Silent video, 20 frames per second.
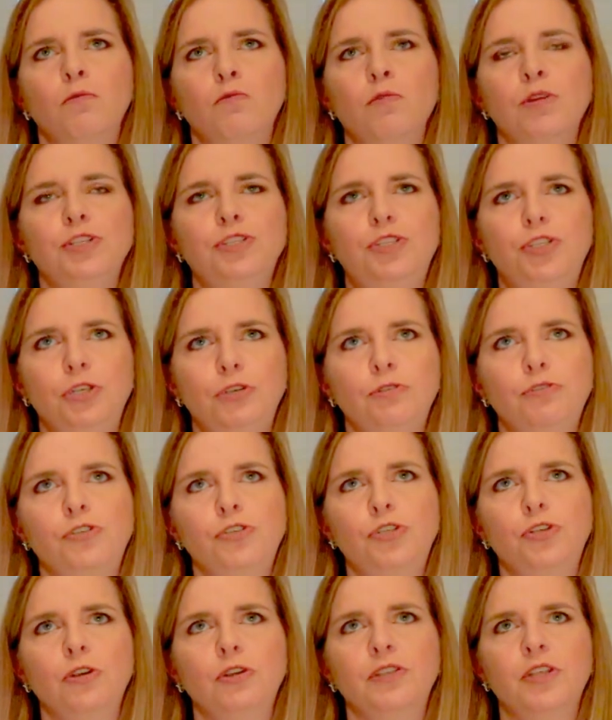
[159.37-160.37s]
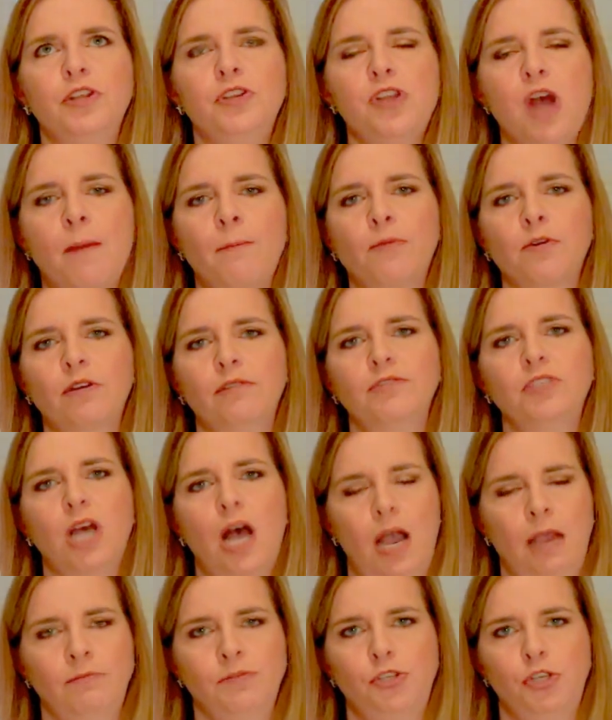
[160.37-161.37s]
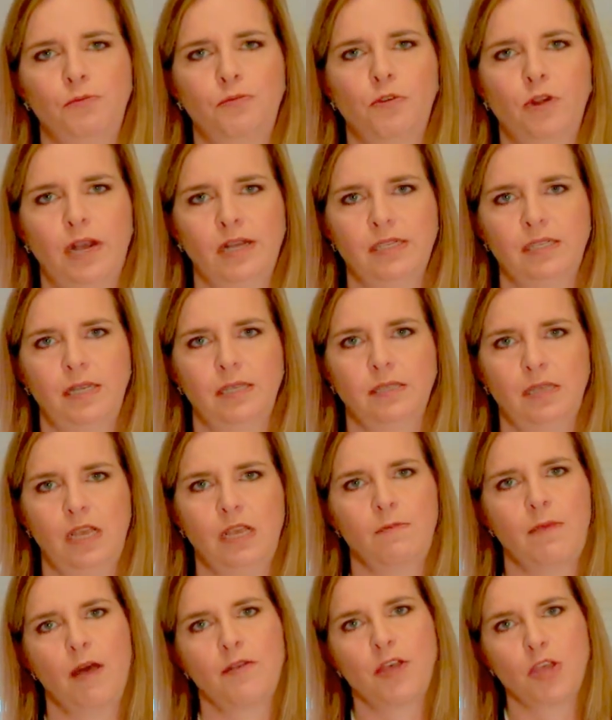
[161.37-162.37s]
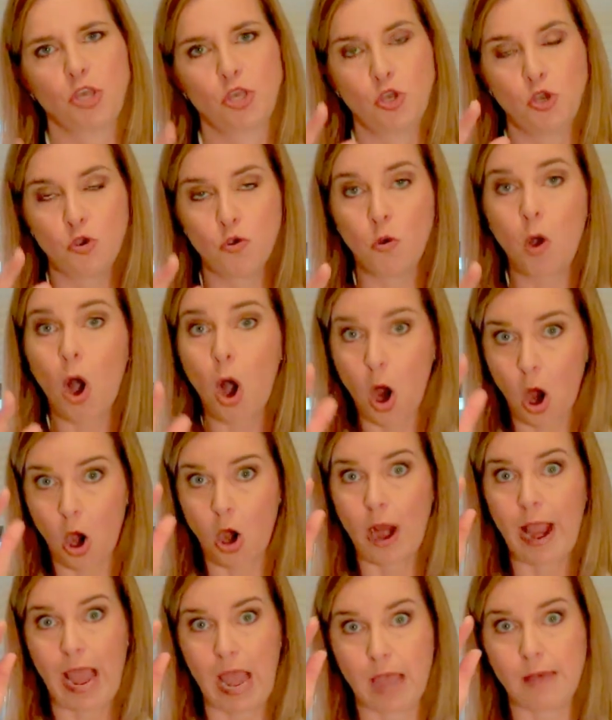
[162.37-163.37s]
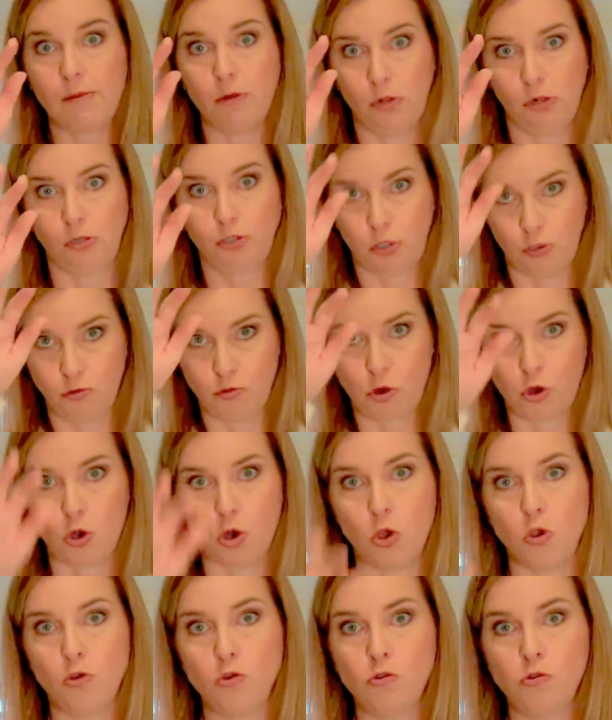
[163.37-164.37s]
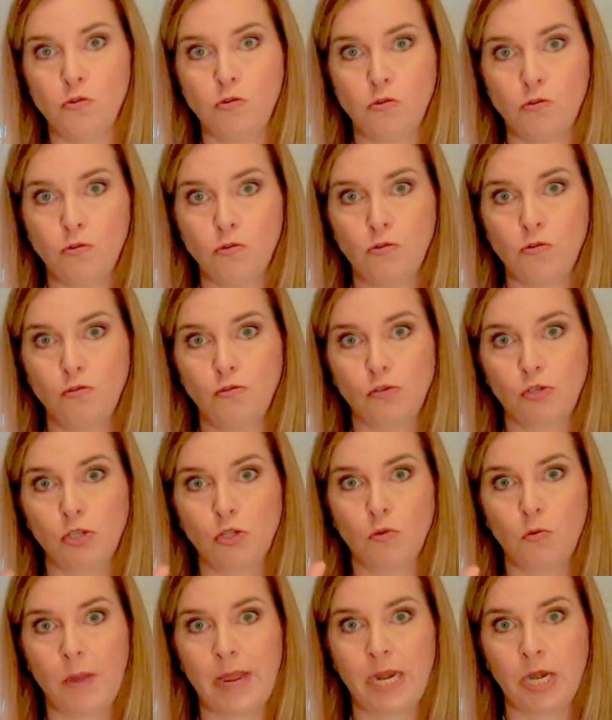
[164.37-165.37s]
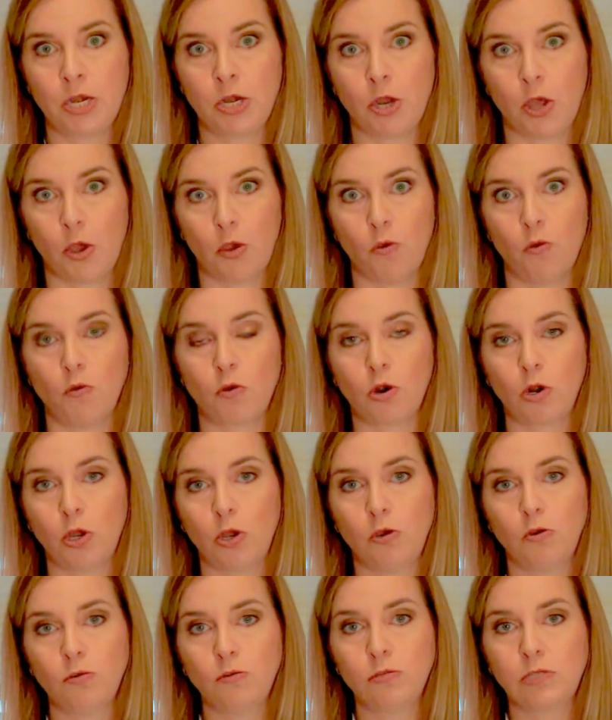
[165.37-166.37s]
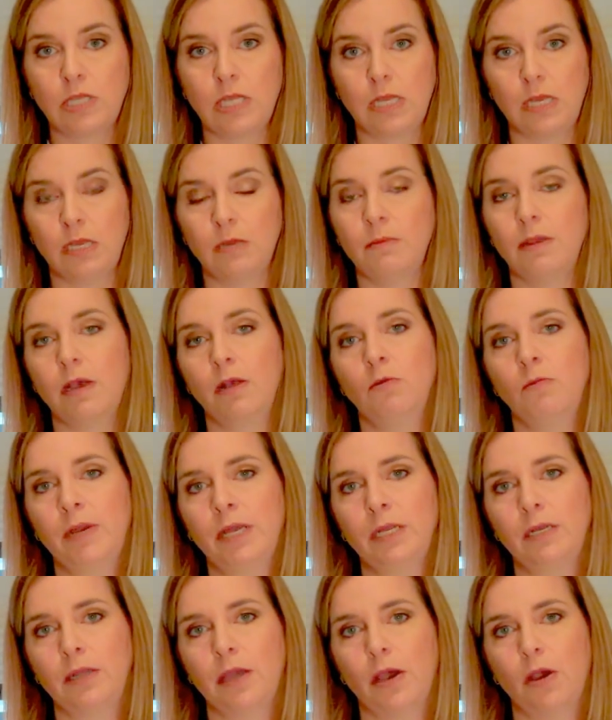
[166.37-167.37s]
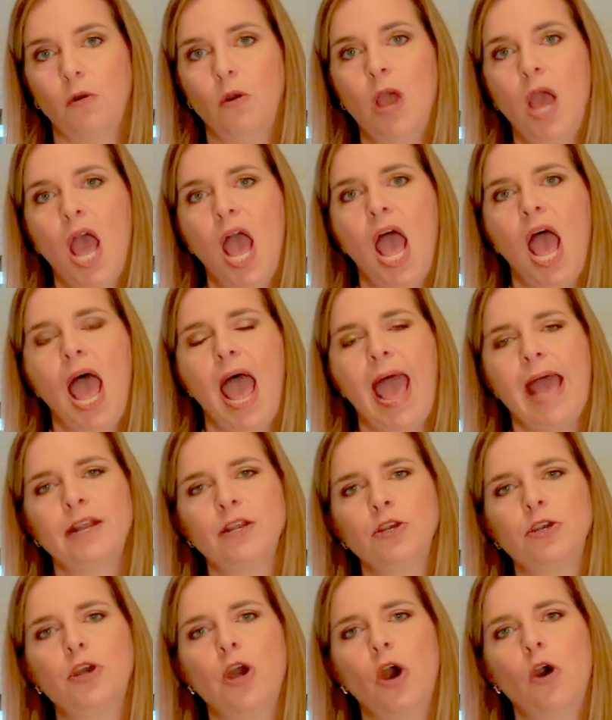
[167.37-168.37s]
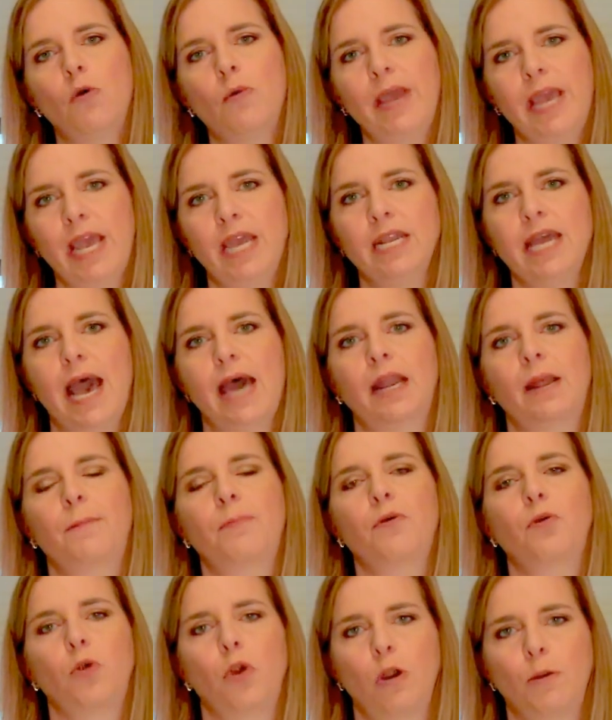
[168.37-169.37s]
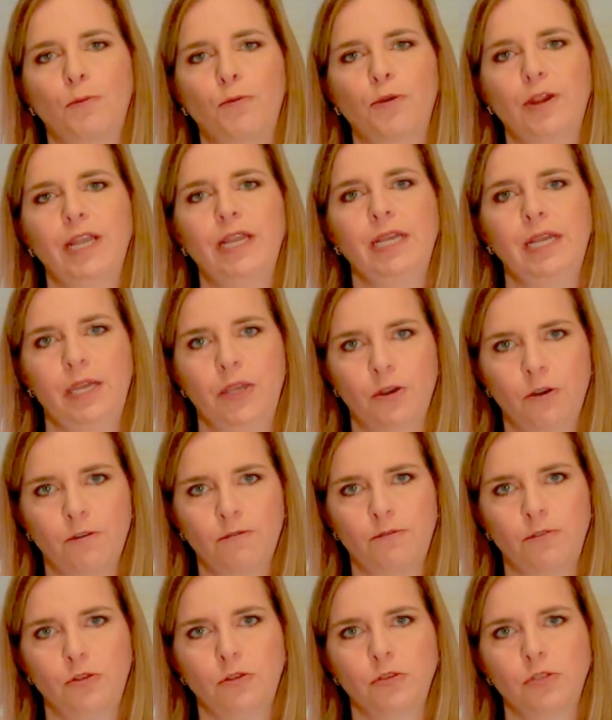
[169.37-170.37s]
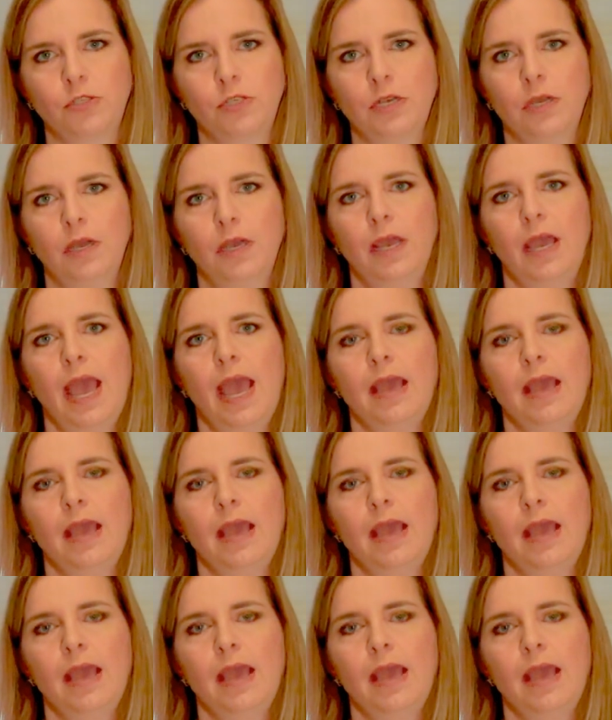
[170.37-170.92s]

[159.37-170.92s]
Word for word: reduce your, the number of times you process email that you are able to close the window, close the email window, and go in at appropriate intervals.